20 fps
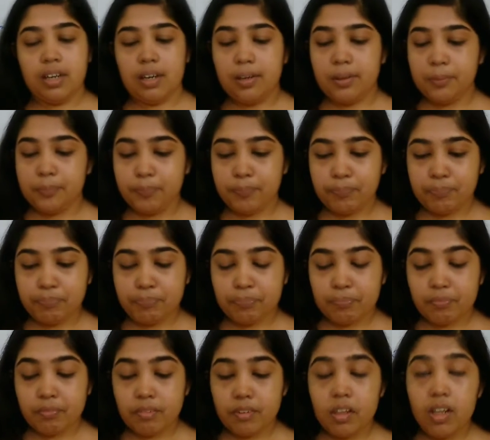Clear?
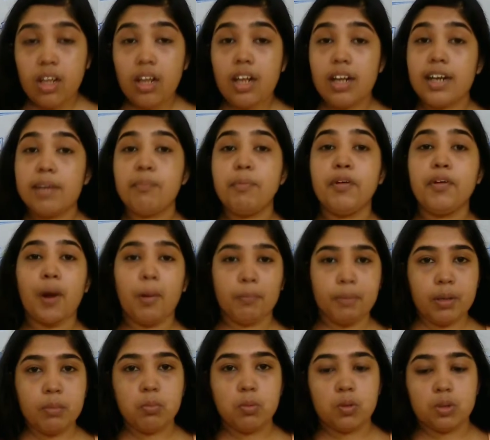Let me drop
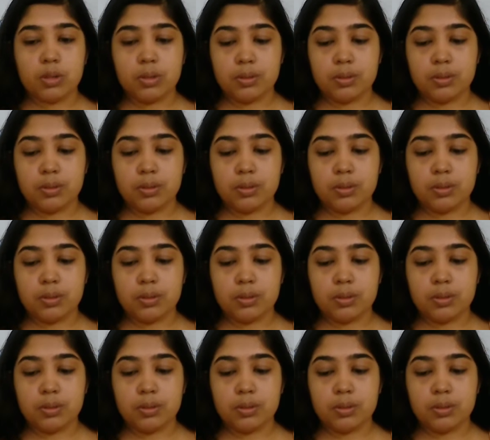the board.